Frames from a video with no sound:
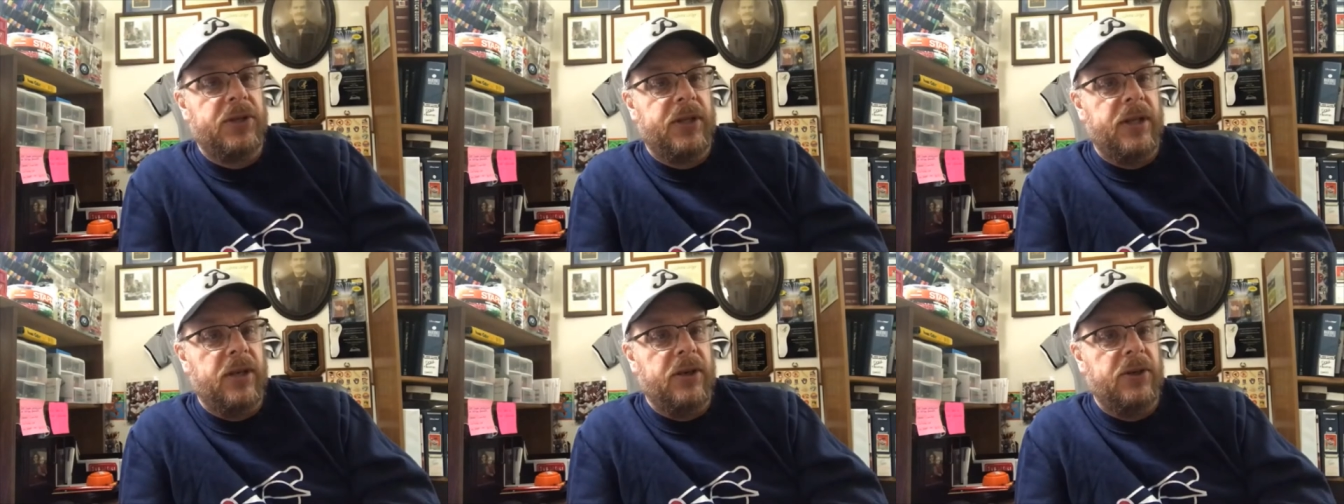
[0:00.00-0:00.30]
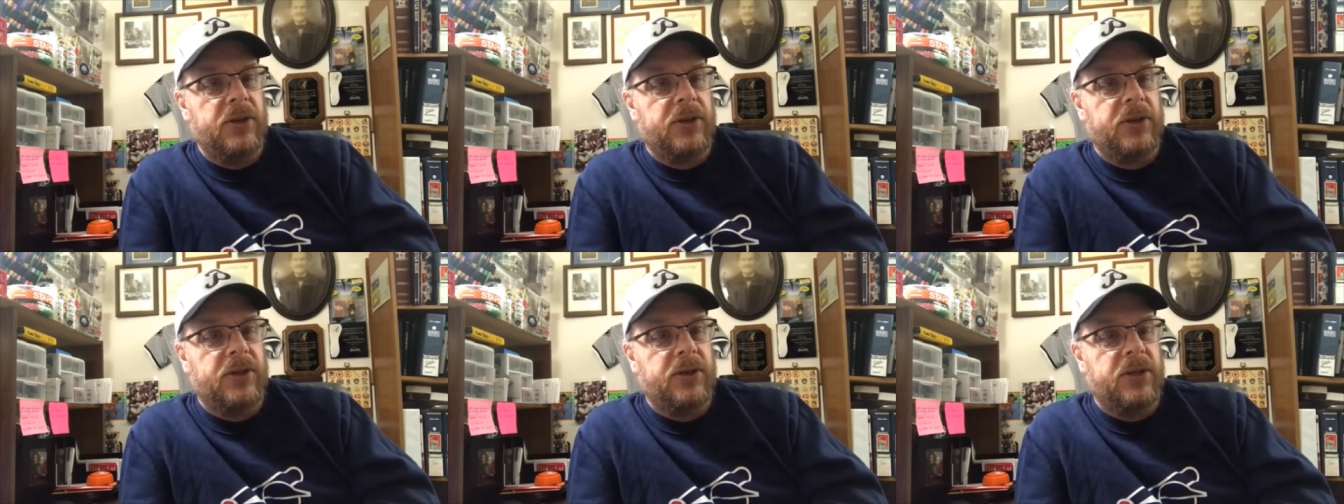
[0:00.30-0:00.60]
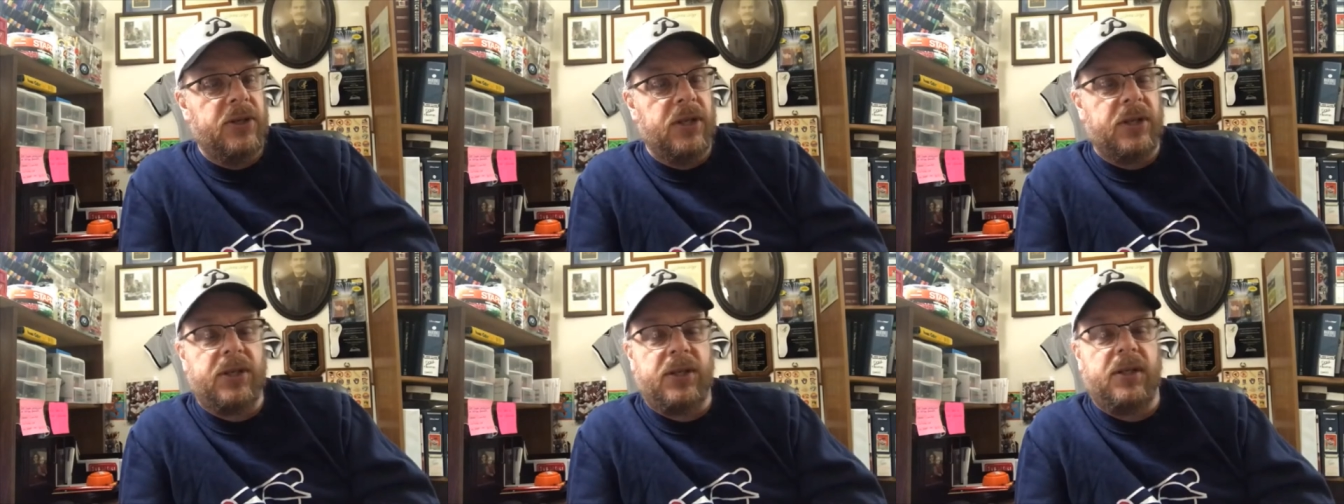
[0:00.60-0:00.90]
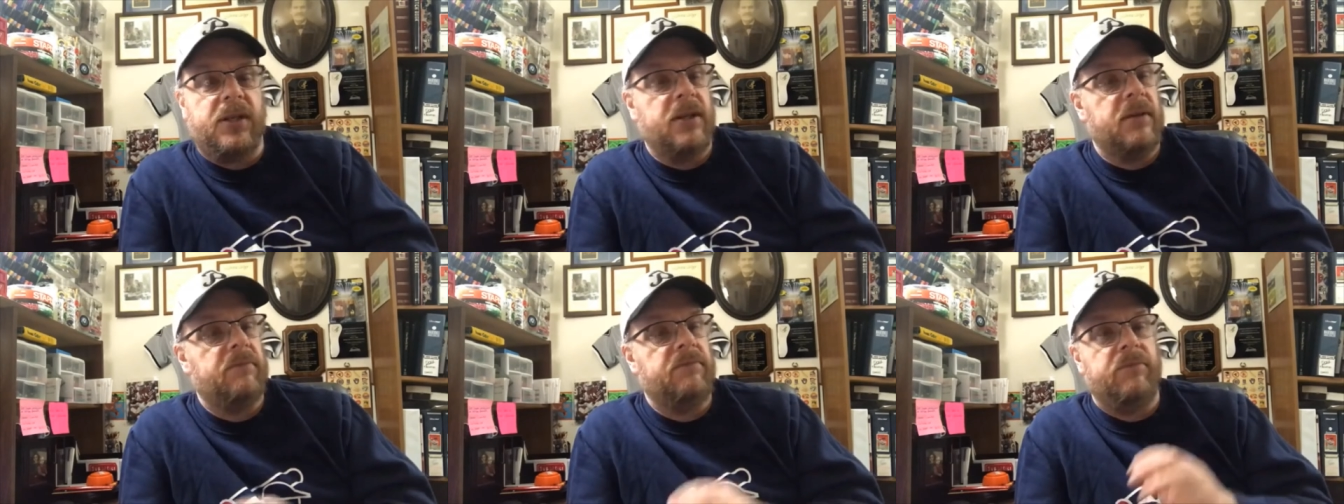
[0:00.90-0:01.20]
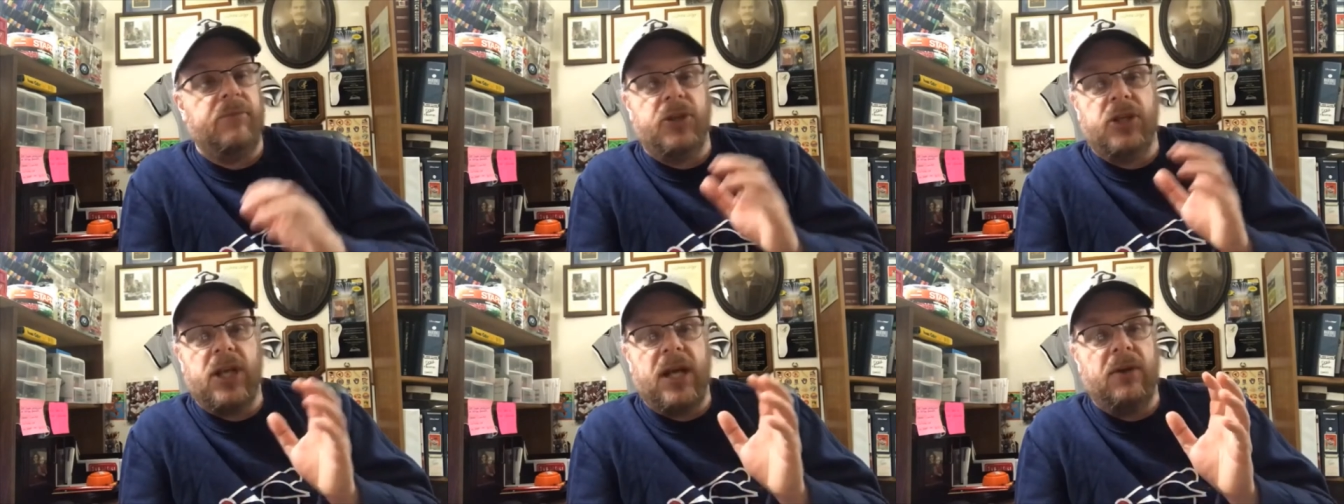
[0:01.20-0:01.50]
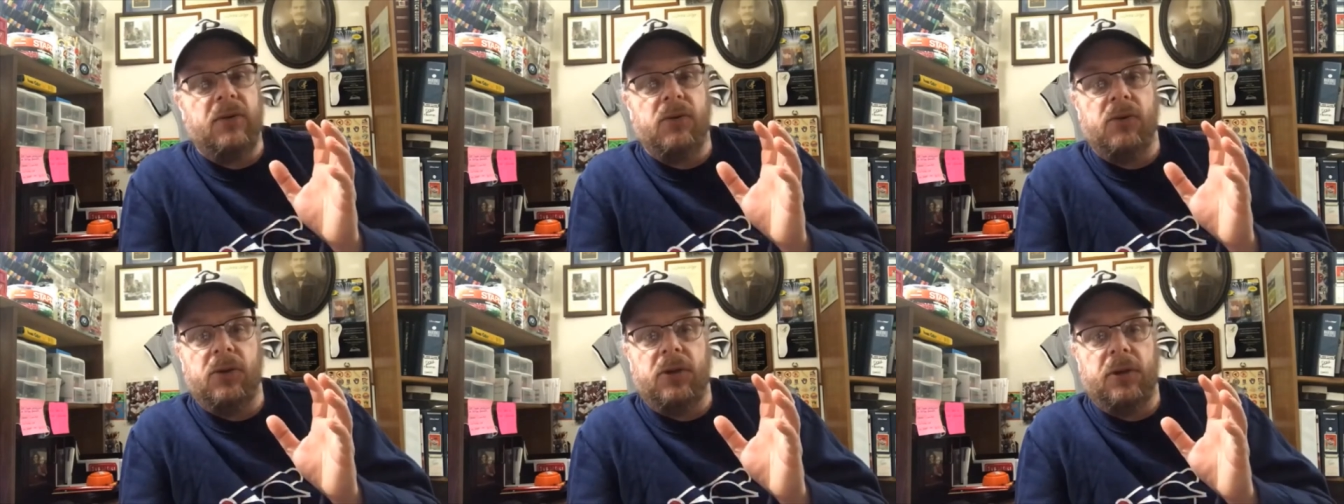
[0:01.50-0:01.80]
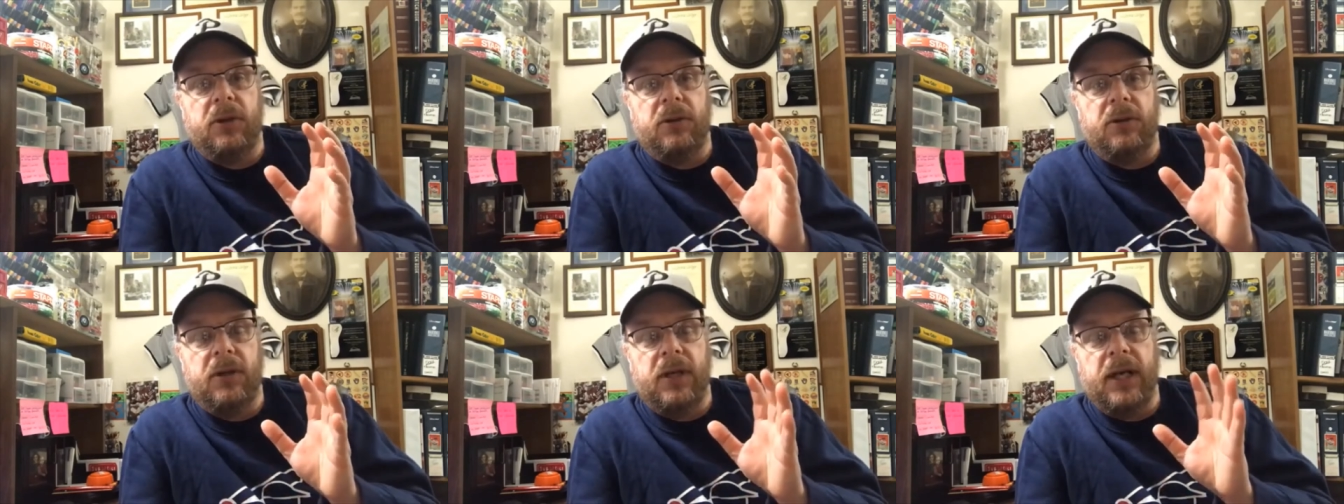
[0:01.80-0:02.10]
there's just the
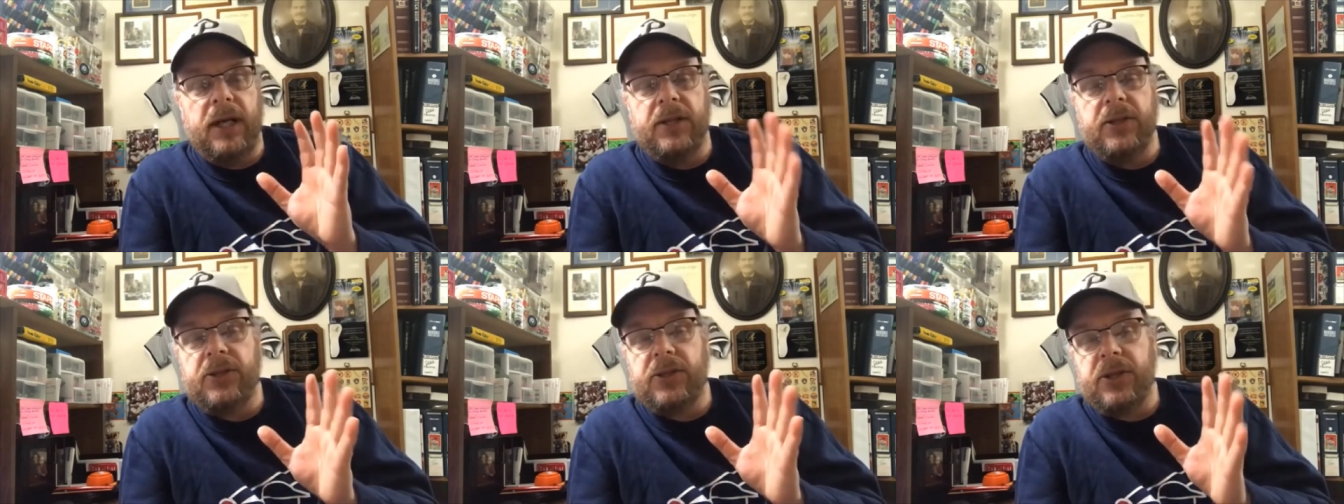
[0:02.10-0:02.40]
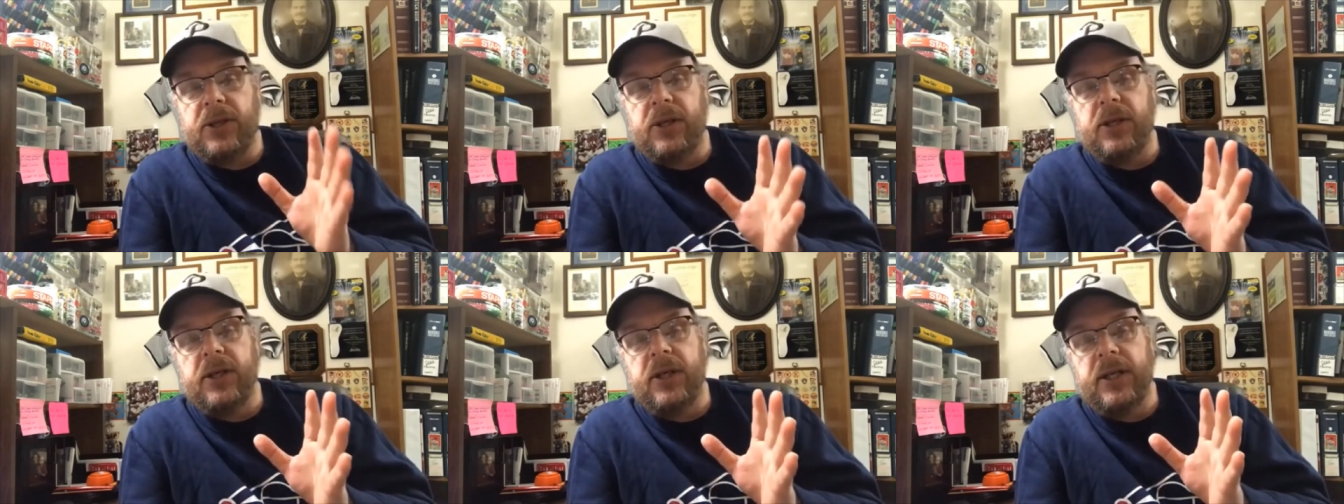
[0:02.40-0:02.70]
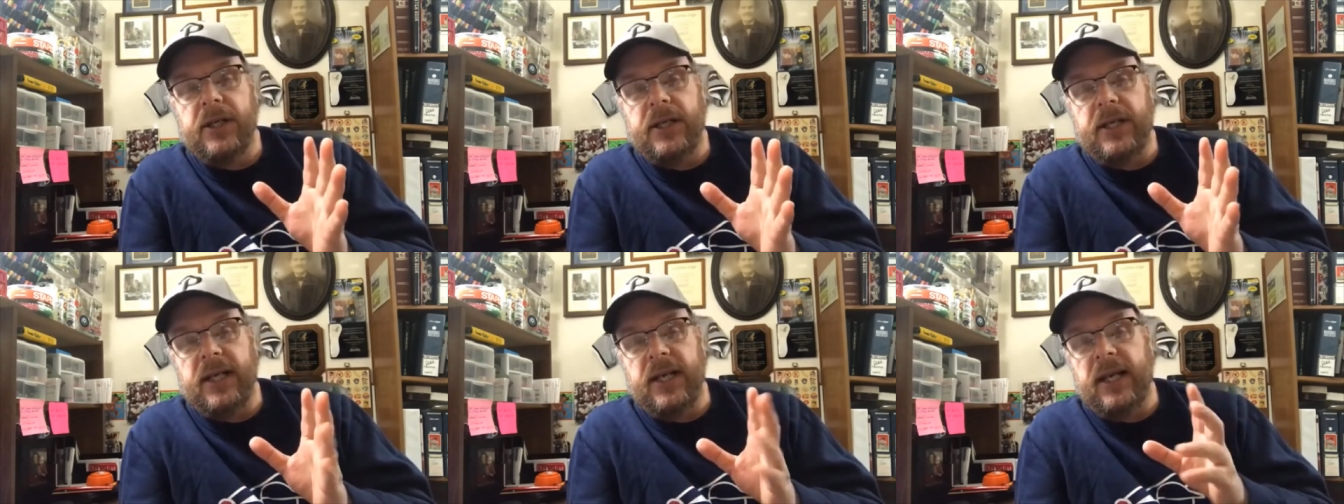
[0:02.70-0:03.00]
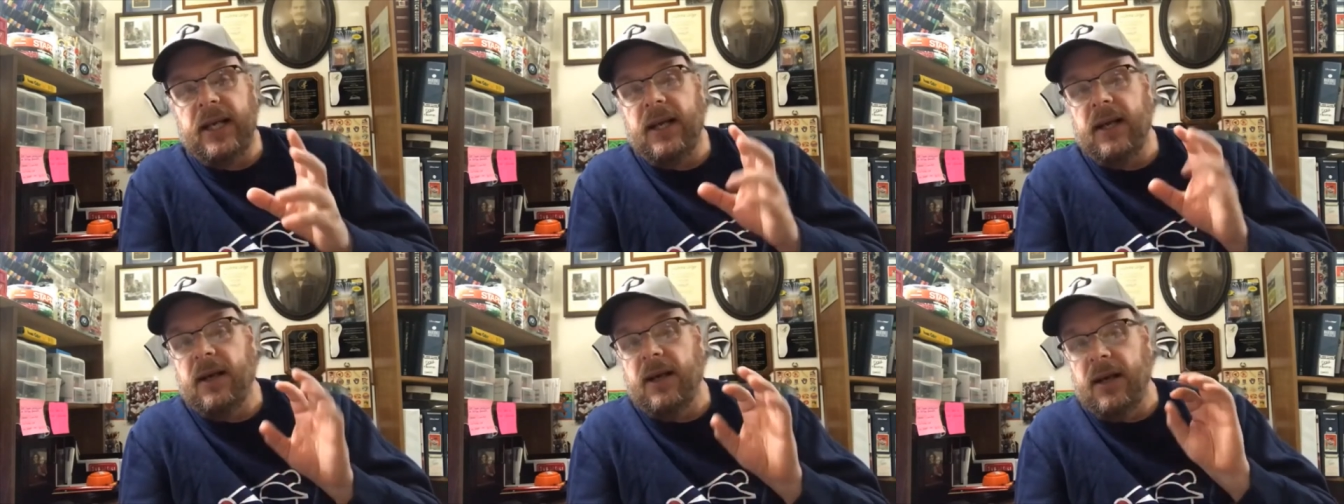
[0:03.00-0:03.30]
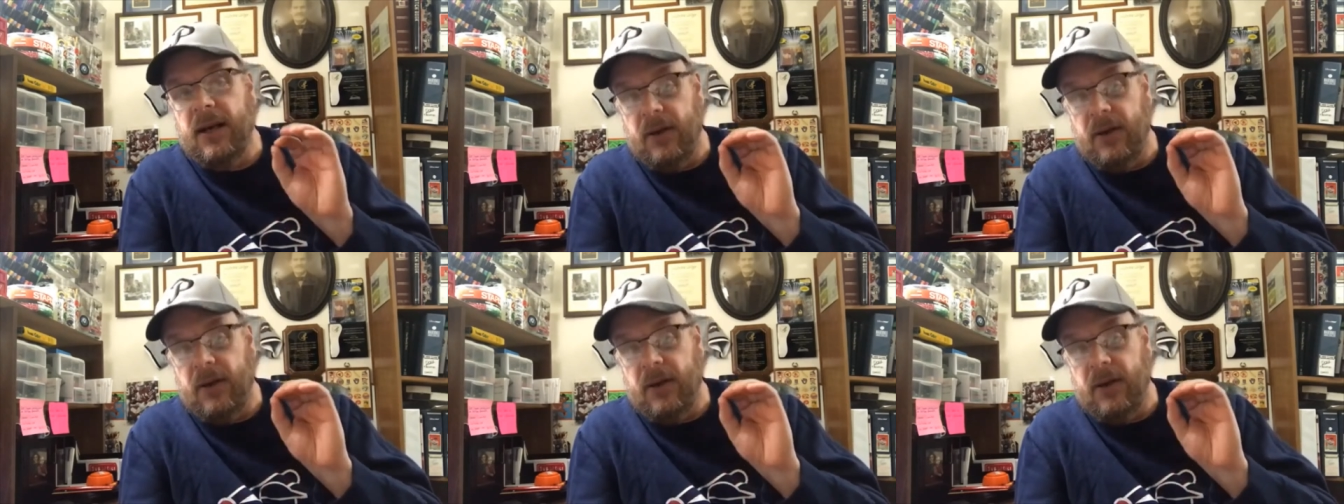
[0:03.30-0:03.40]
general uncertainty.